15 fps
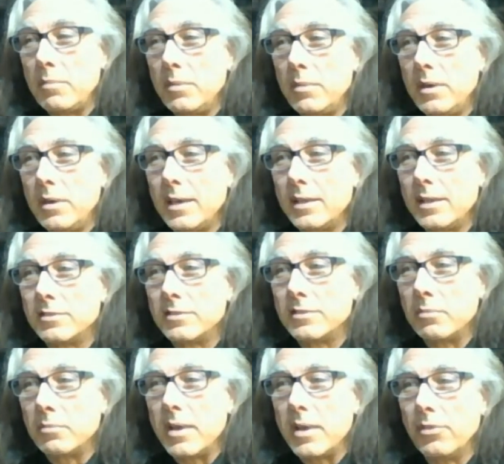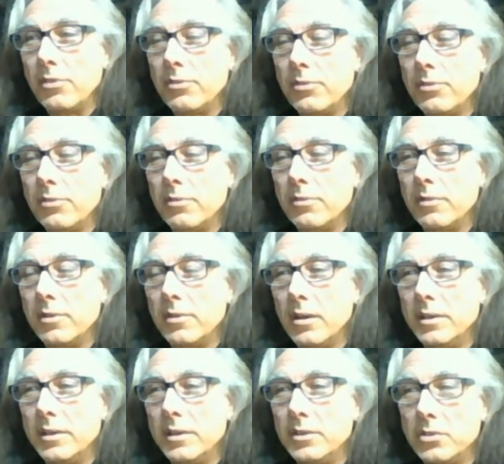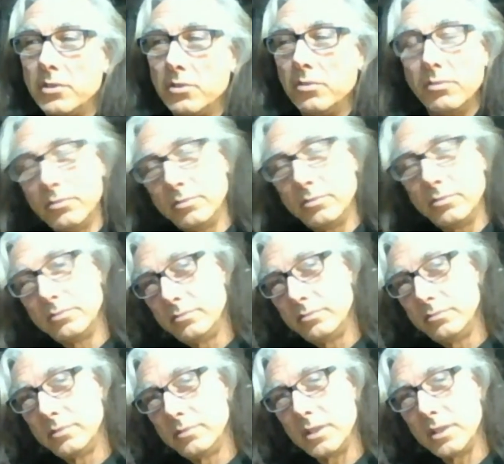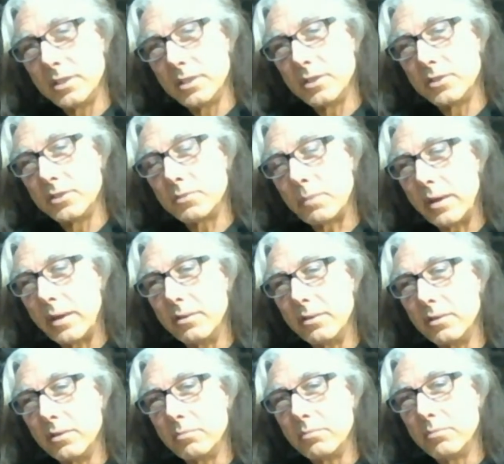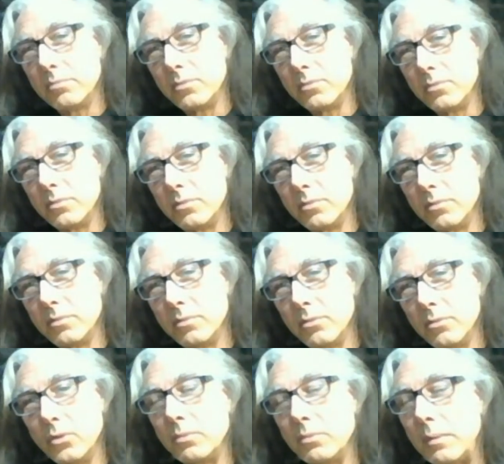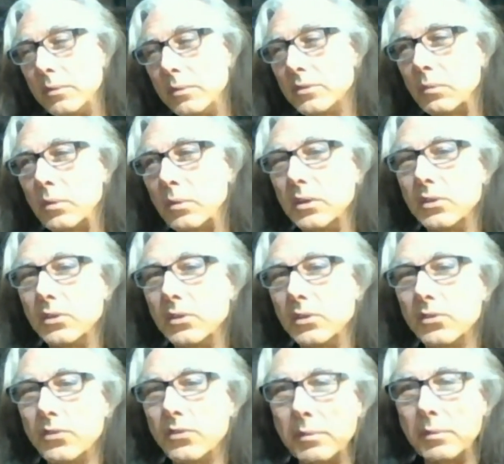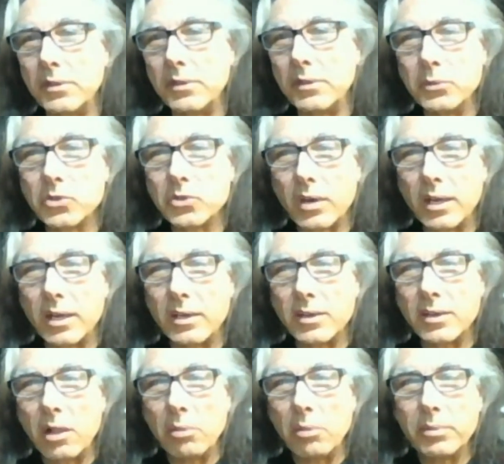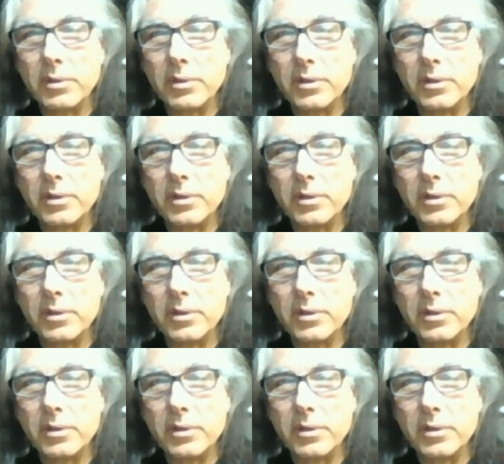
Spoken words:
he had some health issue that inspired him, or maybe someone in his family that he was trying to help.